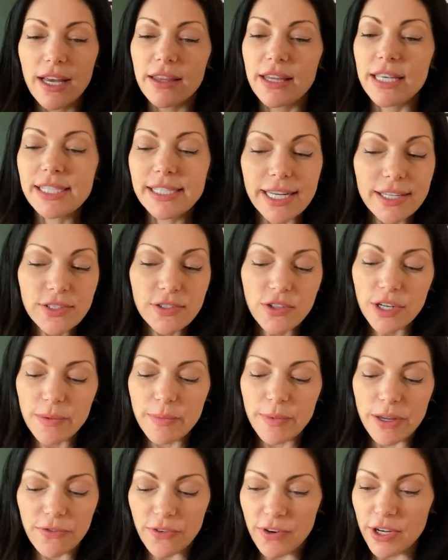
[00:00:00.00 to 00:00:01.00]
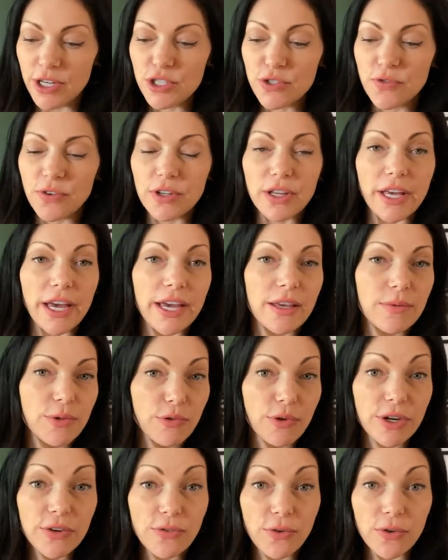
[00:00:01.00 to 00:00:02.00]
This stays good in my fridge for
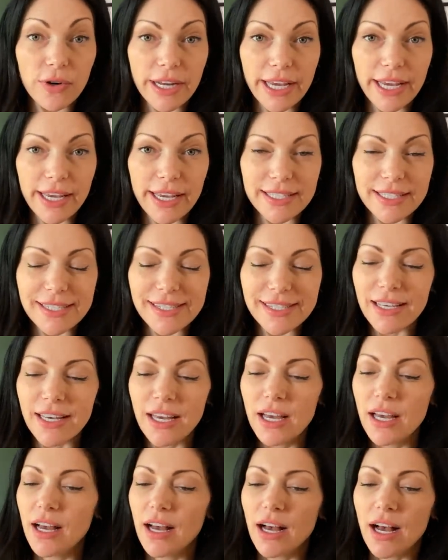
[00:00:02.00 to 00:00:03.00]
like three to four days.